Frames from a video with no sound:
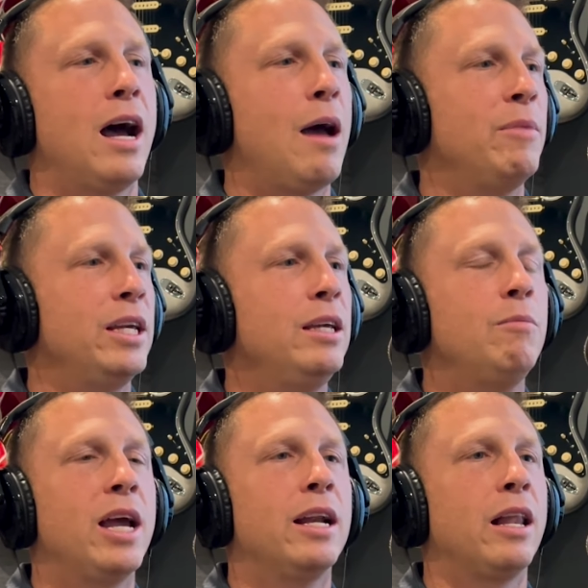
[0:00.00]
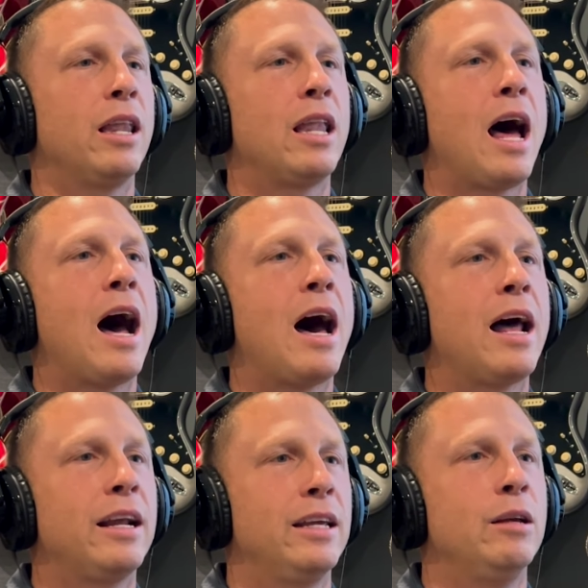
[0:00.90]
I mean, he made a
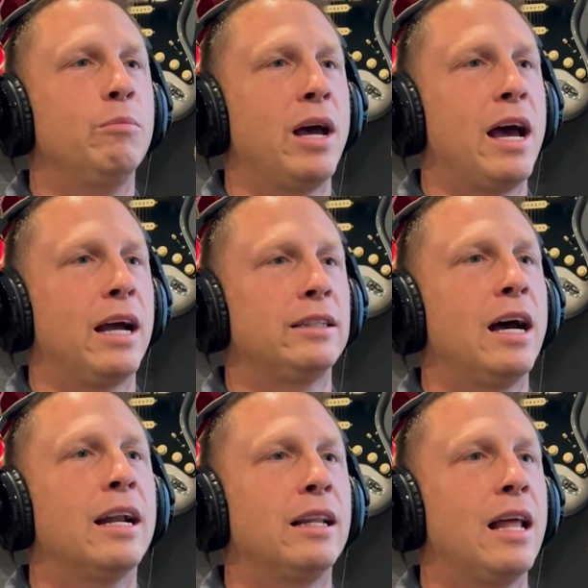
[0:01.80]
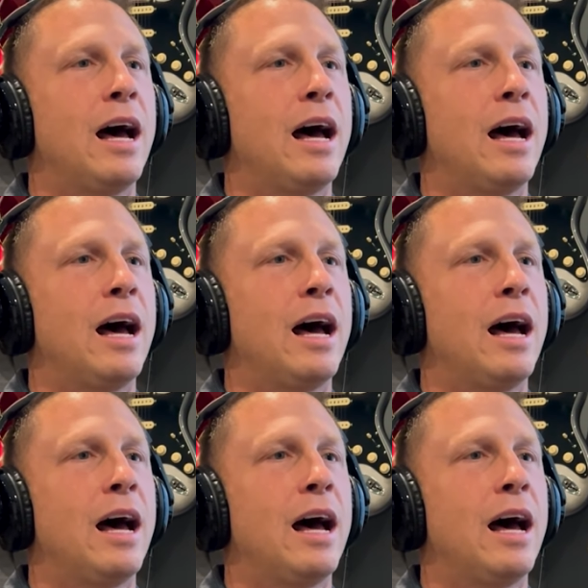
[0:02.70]
lot of impact on a